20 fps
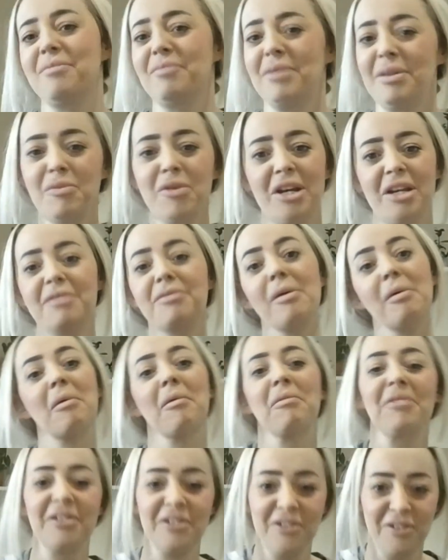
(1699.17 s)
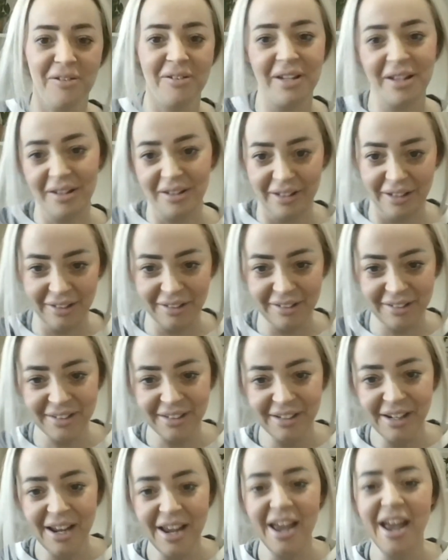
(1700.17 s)
in the morning because my mum's in New Zealand,
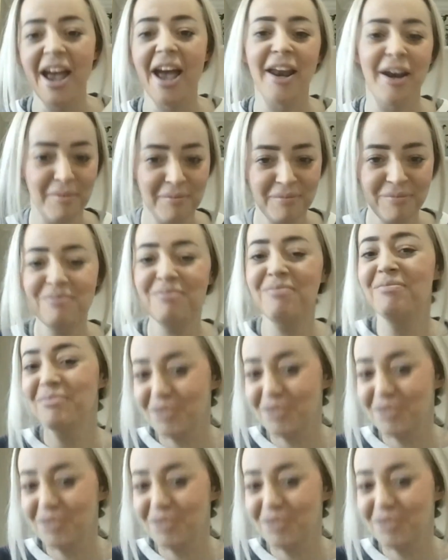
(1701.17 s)
and I'm